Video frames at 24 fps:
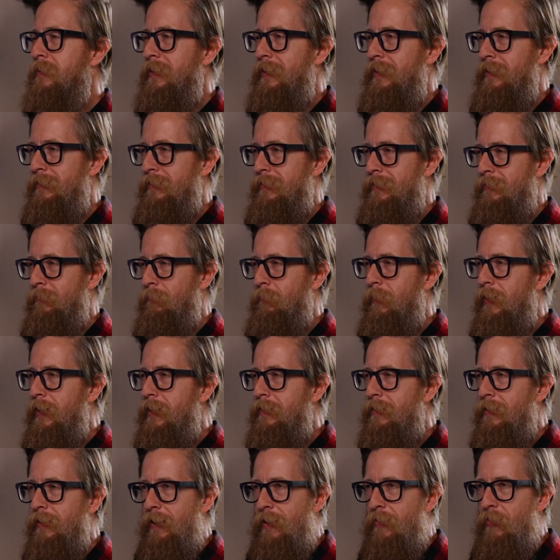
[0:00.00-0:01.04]
in the way
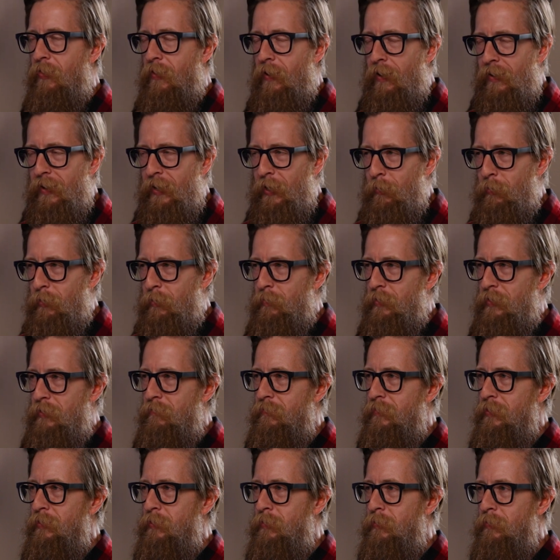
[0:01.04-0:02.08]
that I thought I would be
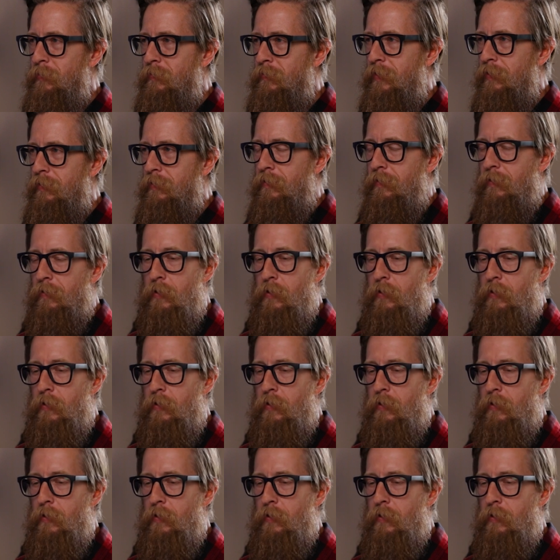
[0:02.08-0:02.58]
viewed.